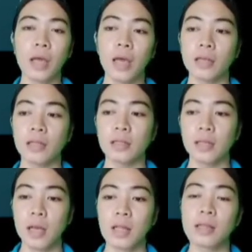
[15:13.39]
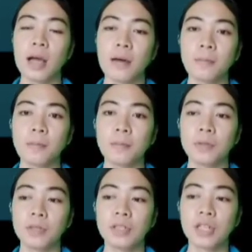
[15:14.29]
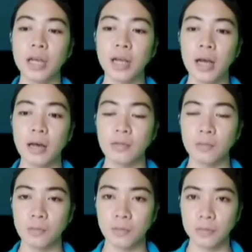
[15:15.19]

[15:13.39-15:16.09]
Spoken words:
and tap to check out.